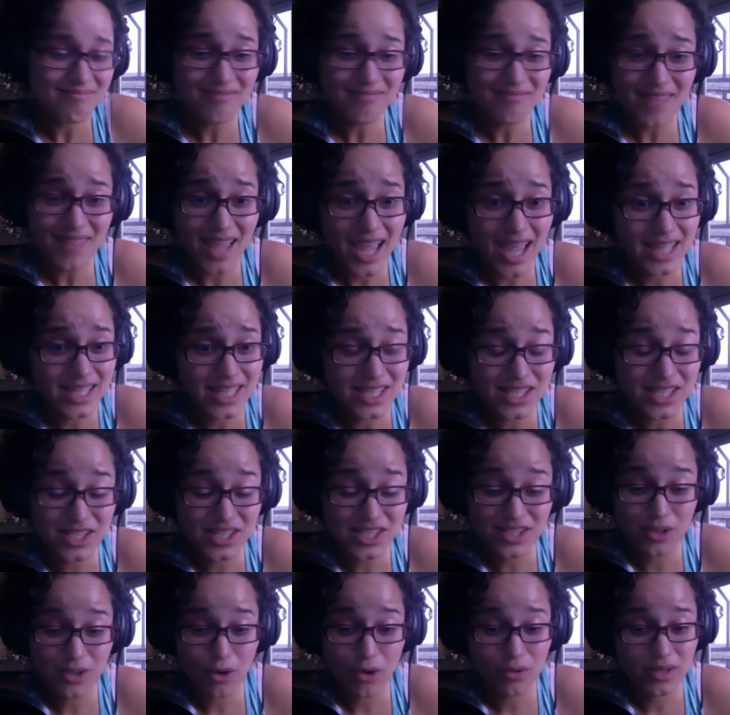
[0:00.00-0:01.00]
And it's
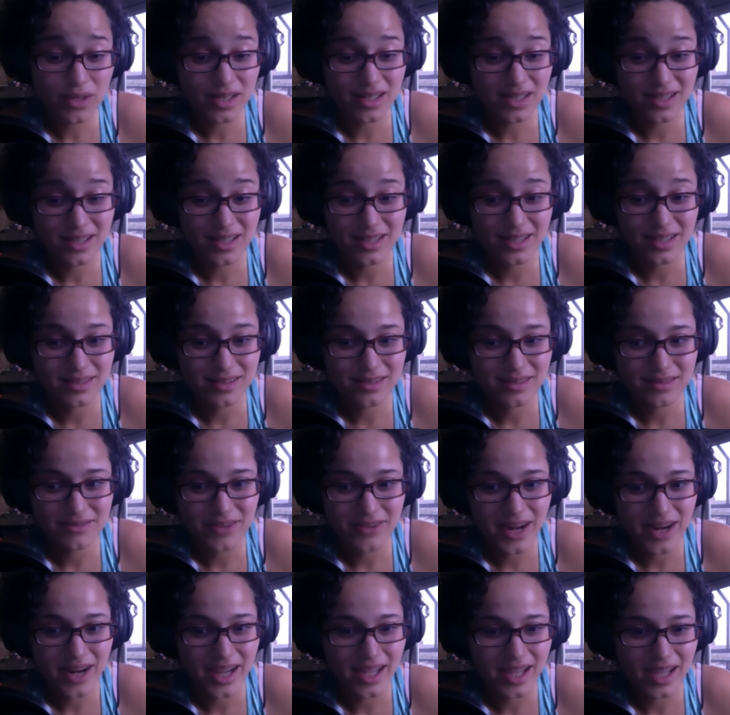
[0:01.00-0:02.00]
so good,
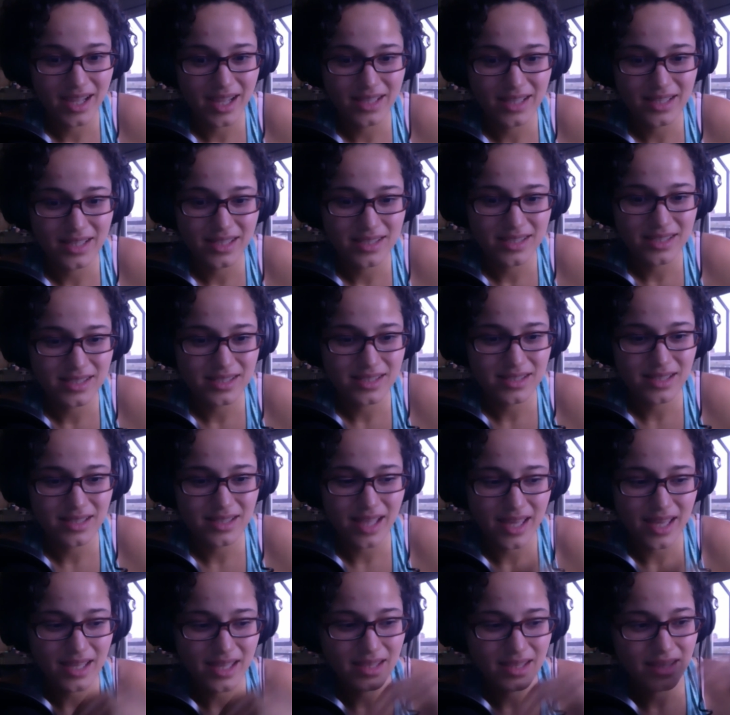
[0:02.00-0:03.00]
right? And it's
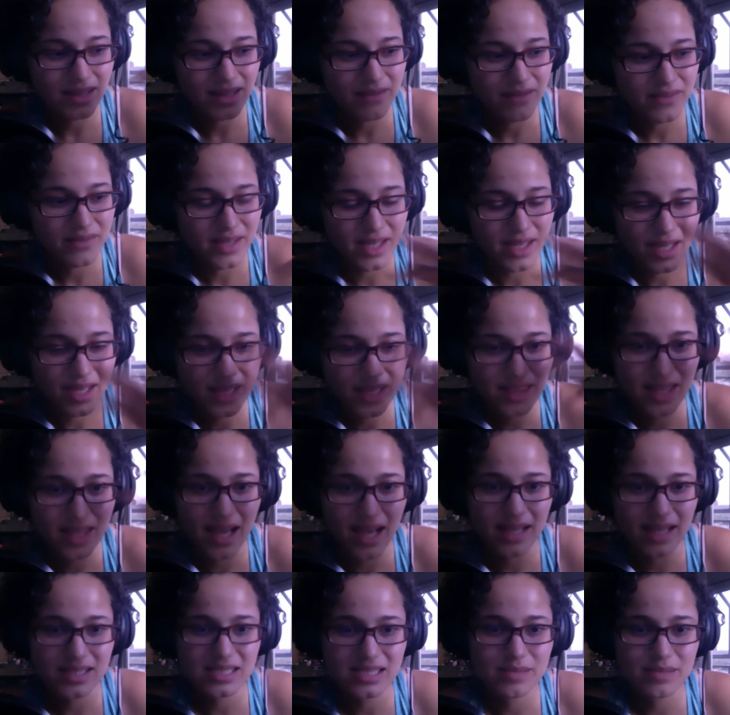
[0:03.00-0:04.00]
like living in
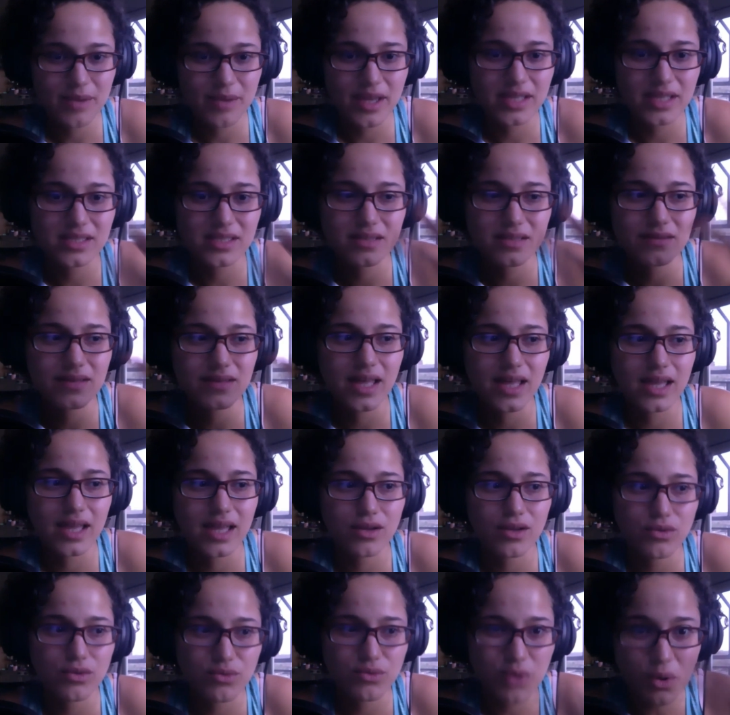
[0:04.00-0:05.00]
that space of like
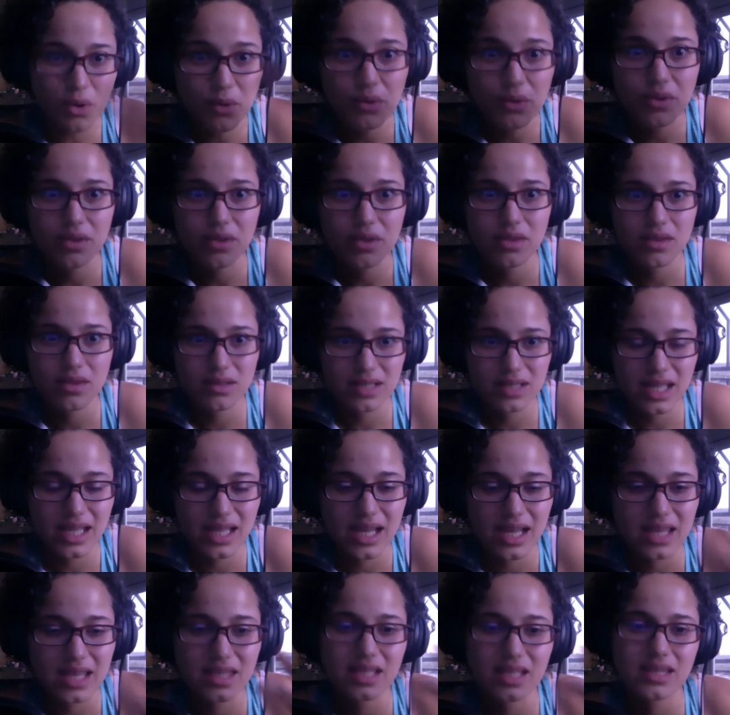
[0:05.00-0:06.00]
growth. Like
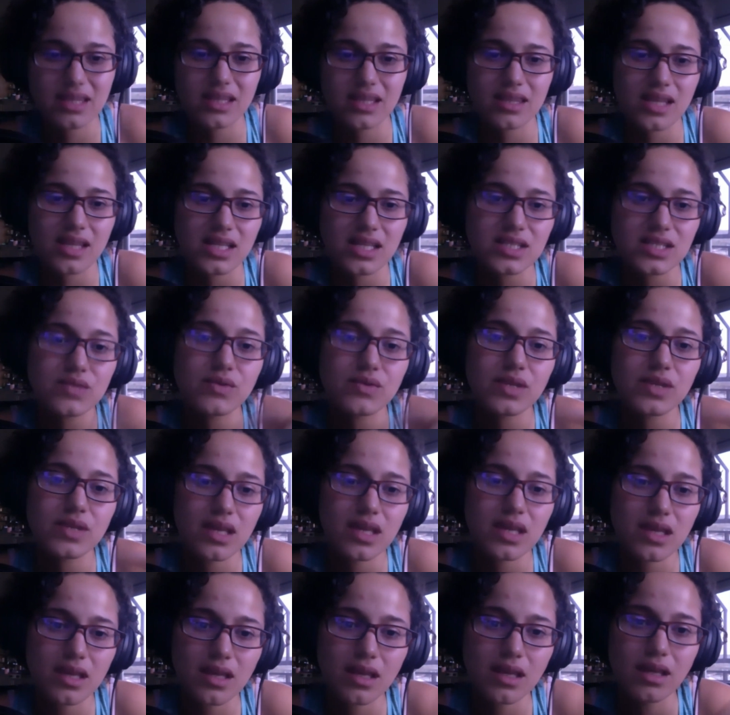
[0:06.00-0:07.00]
I think that that's
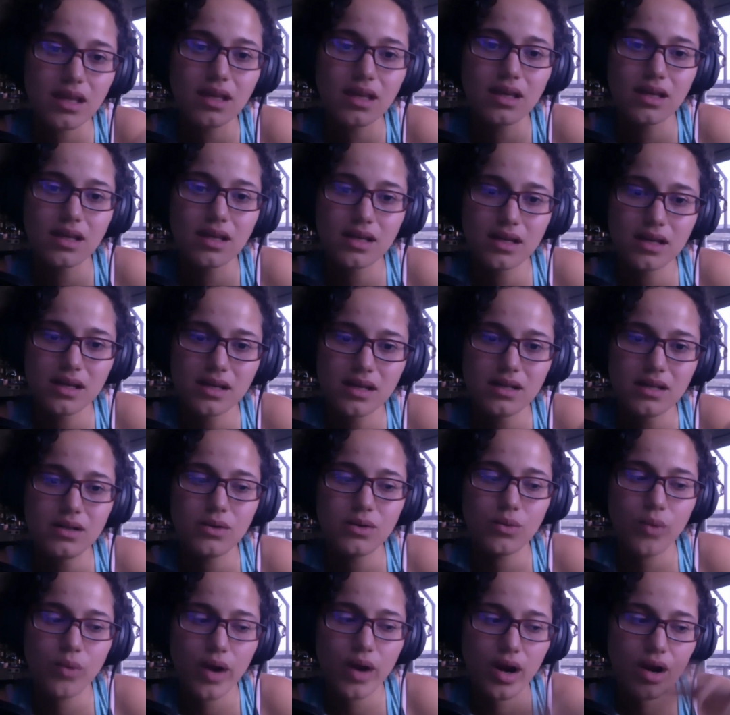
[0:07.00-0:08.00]
really
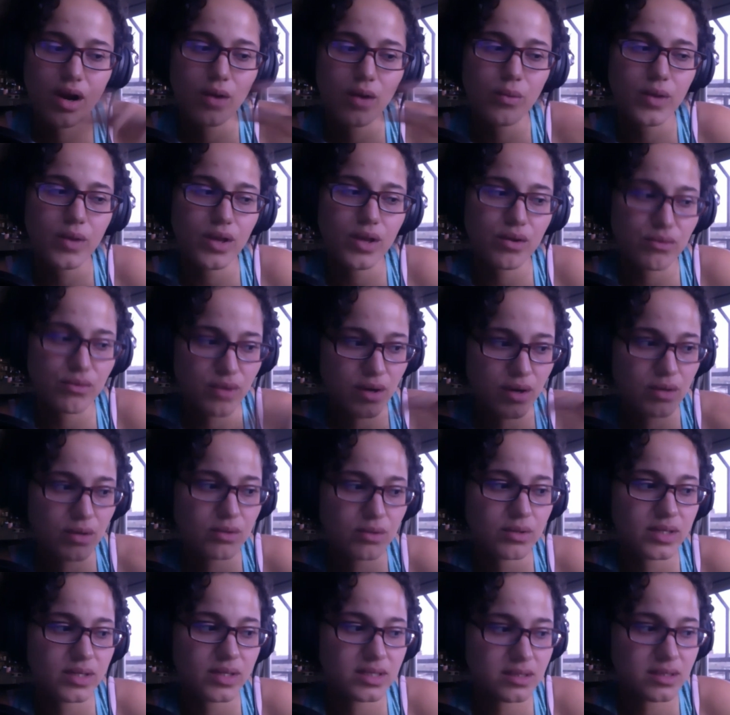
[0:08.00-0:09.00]
where we grow
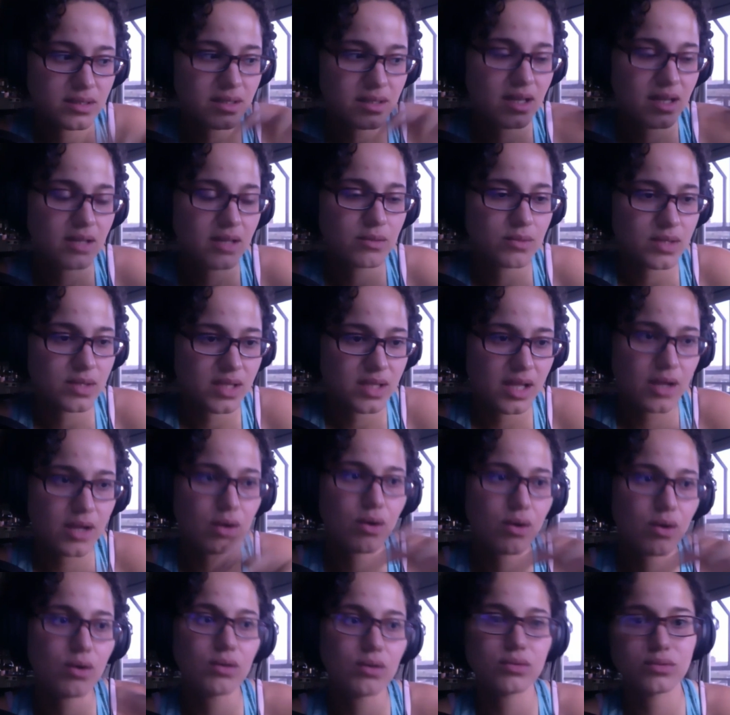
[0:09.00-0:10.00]
and we're like,
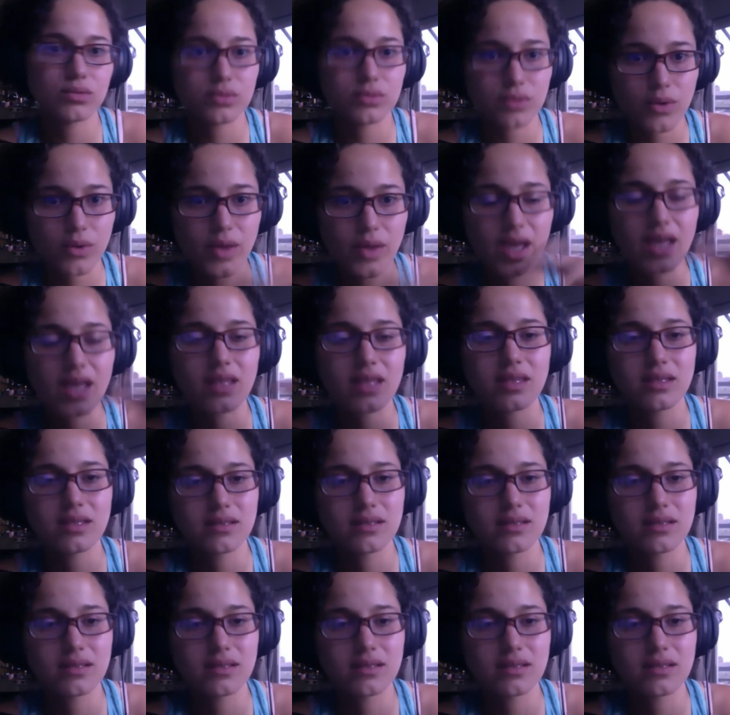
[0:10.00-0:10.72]
oh, okay.